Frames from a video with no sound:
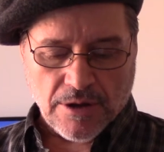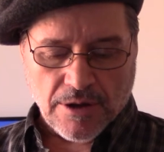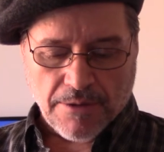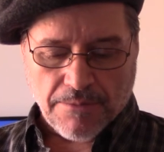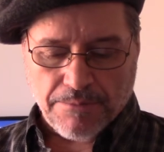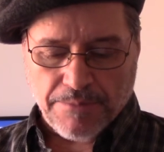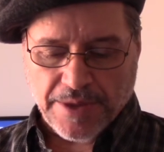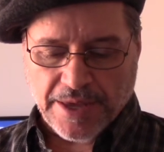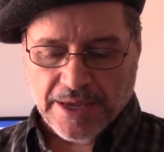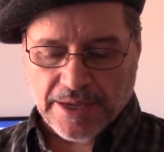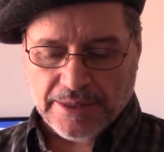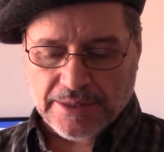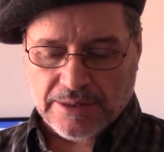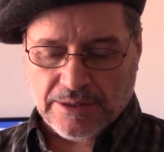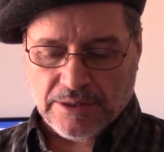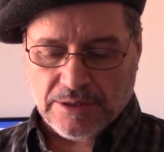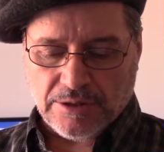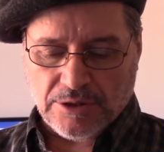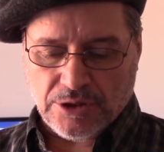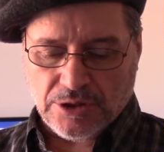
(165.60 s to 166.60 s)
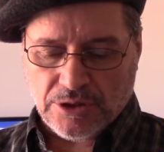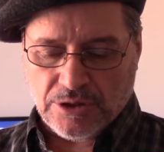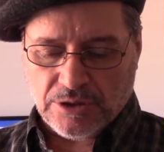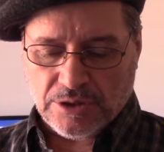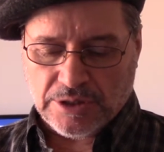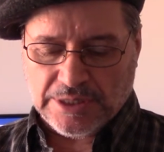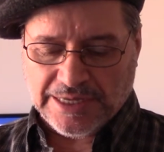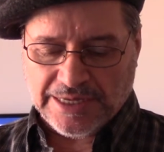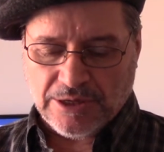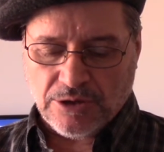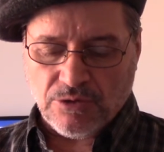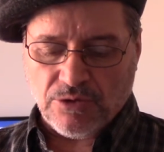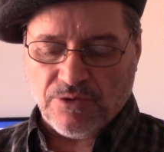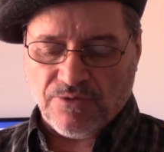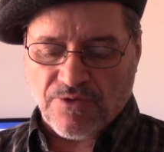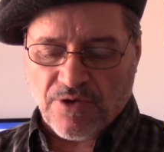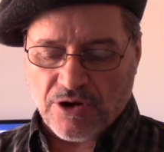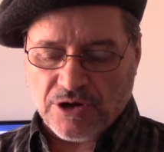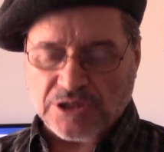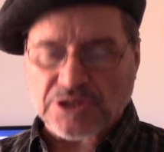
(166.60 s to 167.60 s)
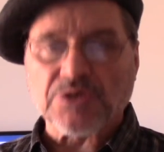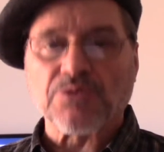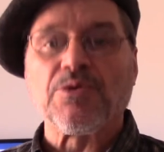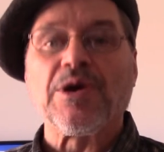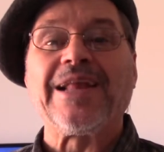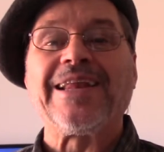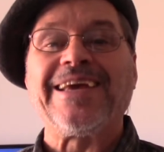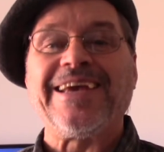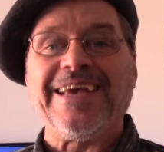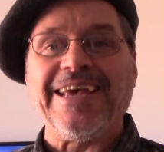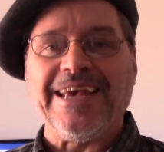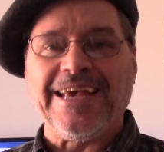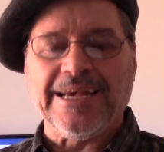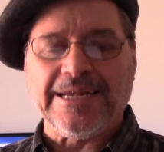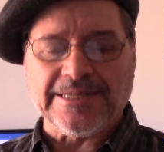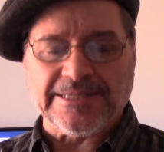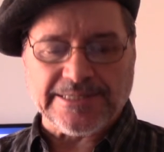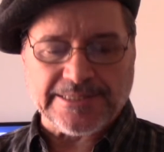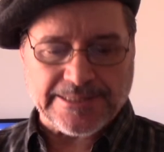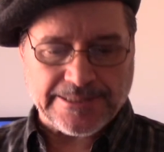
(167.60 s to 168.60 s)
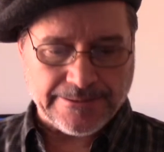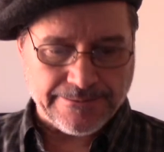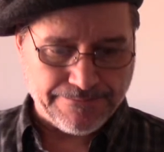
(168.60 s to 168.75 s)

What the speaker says: big the universe really is.